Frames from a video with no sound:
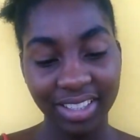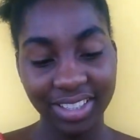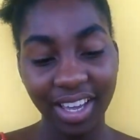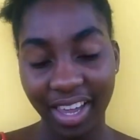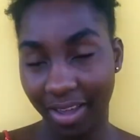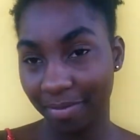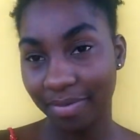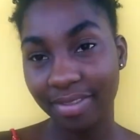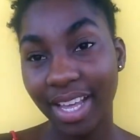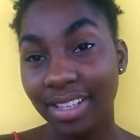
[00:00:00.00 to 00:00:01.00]
So yeah,
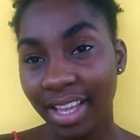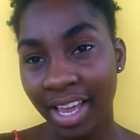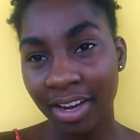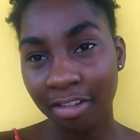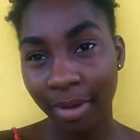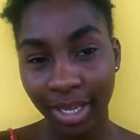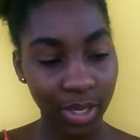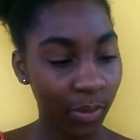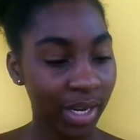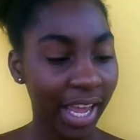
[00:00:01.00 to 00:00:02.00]
that's the end of my
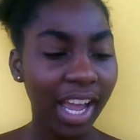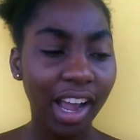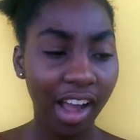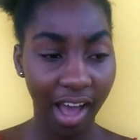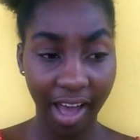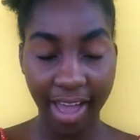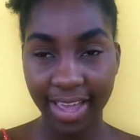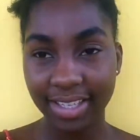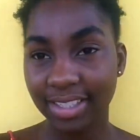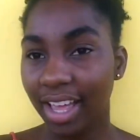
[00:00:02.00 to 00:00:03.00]
Q&A,
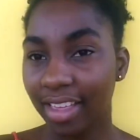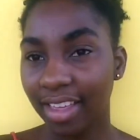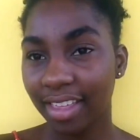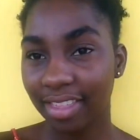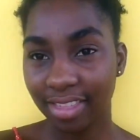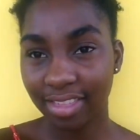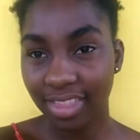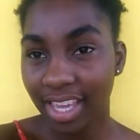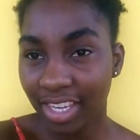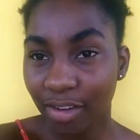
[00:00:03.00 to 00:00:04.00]
guys.
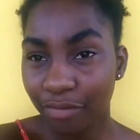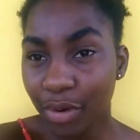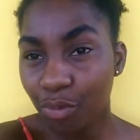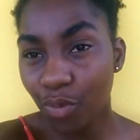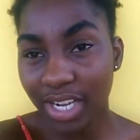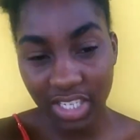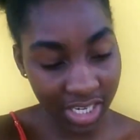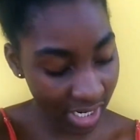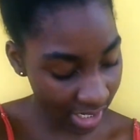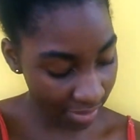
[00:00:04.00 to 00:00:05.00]
Thank you for
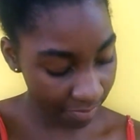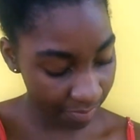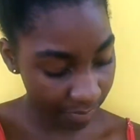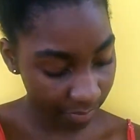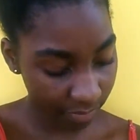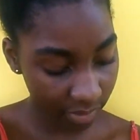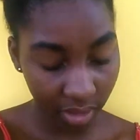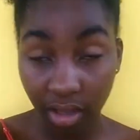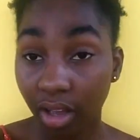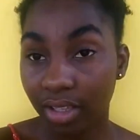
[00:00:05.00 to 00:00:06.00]
watching.
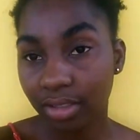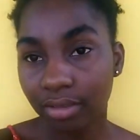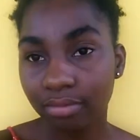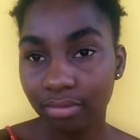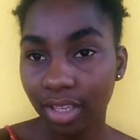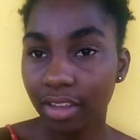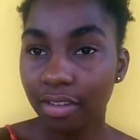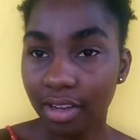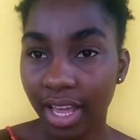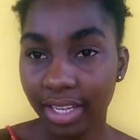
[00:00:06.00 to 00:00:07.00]
Also, if
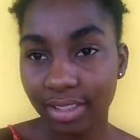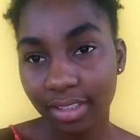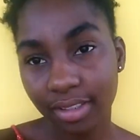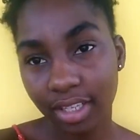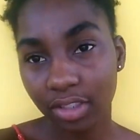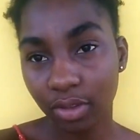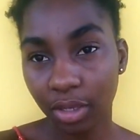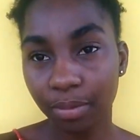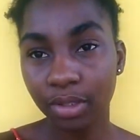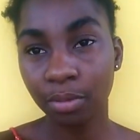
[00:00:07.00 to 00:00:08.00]
you liked today's
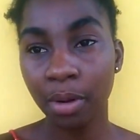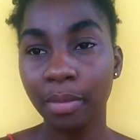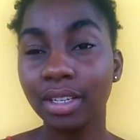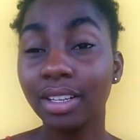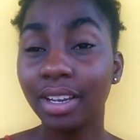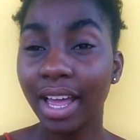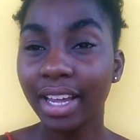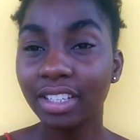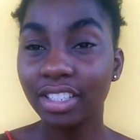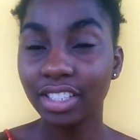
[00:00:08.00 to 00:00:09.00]
video, please remember to
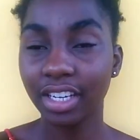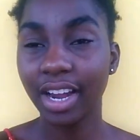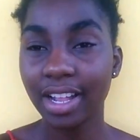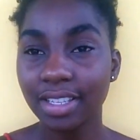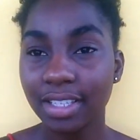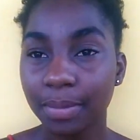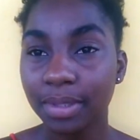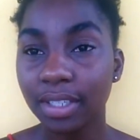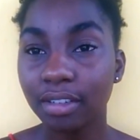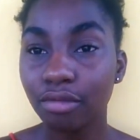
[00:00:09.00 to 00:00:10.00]
like, share, and
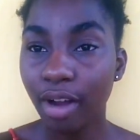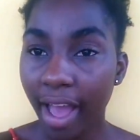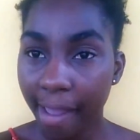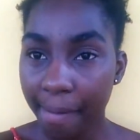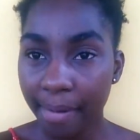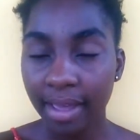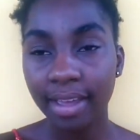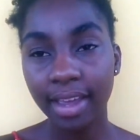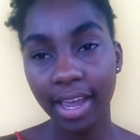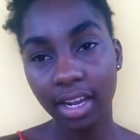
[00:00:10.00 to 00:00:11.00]
subscribe,
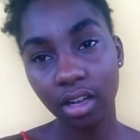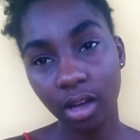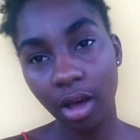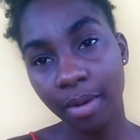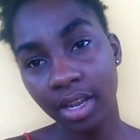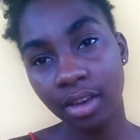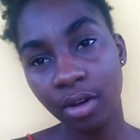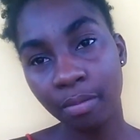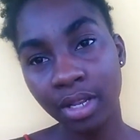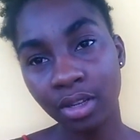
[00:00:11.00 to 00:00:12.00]
and comment
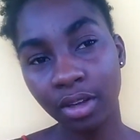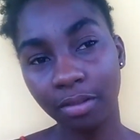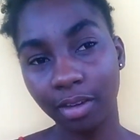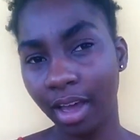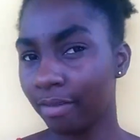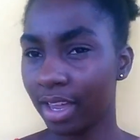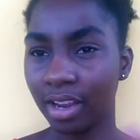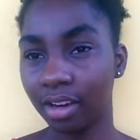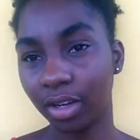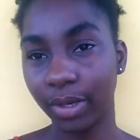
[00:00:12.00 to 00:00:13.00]
down below if you have
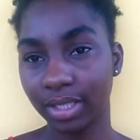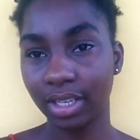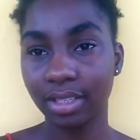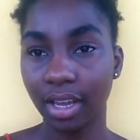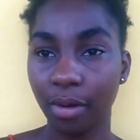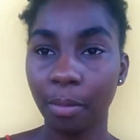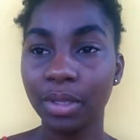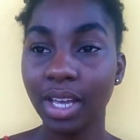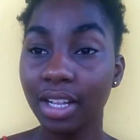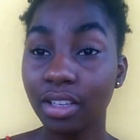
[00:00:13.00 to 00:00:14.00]
any other questions that you want
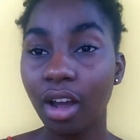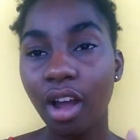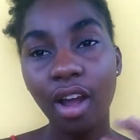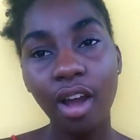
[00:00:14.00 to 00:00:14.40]
me to answer